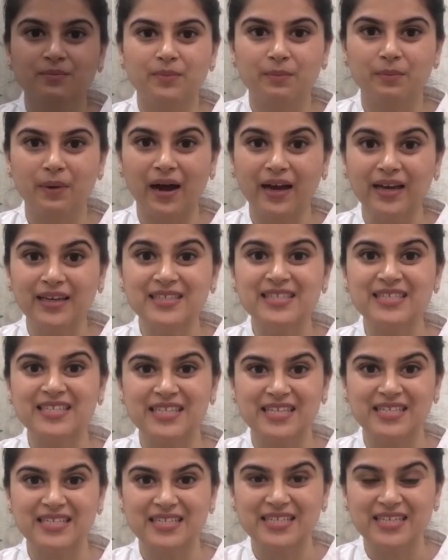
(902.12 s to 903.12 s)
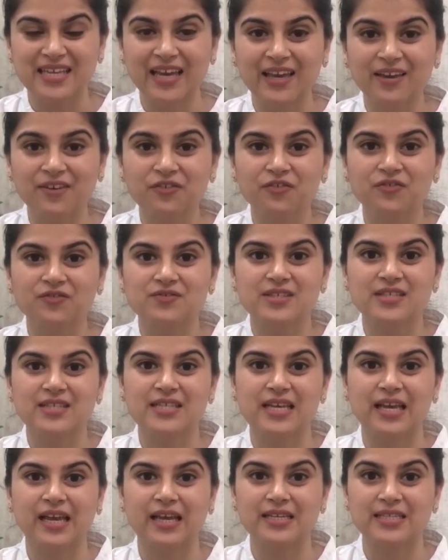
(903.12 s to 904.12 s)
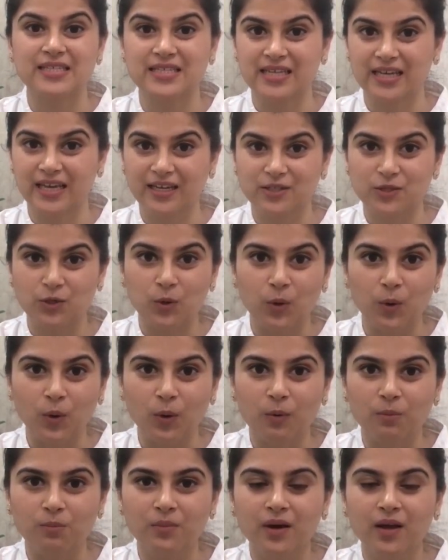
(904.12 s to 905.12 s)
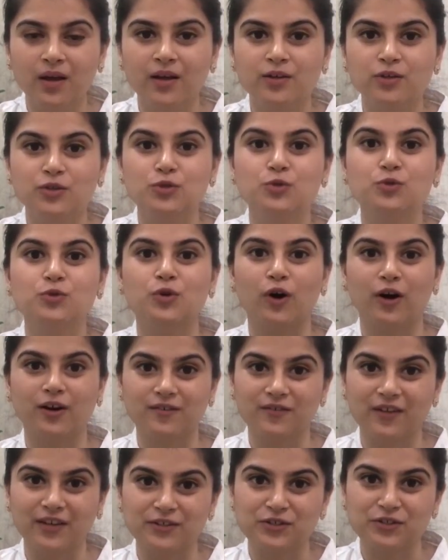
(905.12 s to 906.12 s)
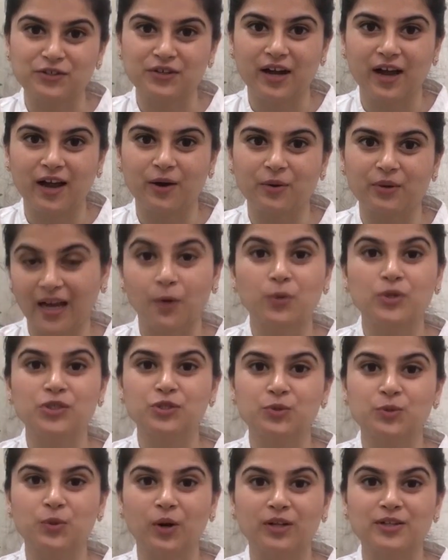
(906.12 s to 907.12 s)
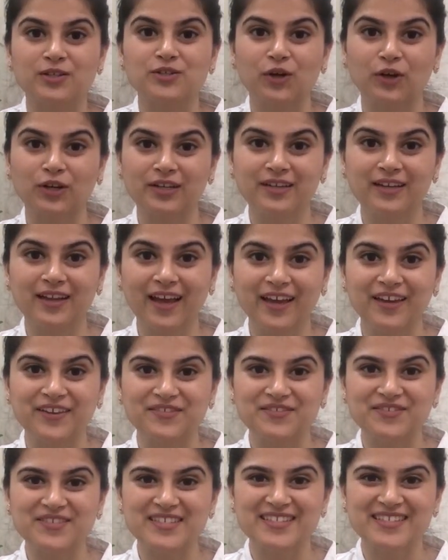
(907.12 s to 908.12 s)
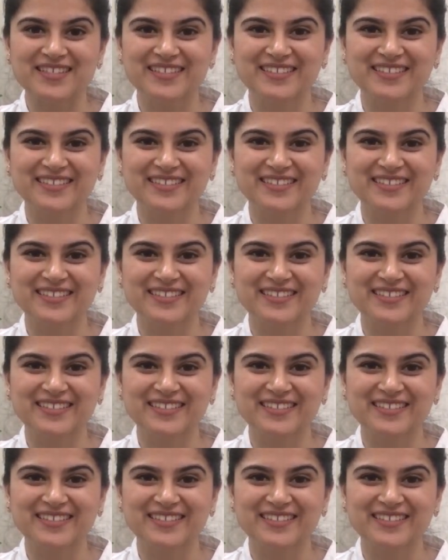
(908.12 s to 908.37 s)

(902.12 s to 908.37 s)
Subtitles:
Bye bye, stay safe, stay at home, do not venture out. I wish you all sorted lives.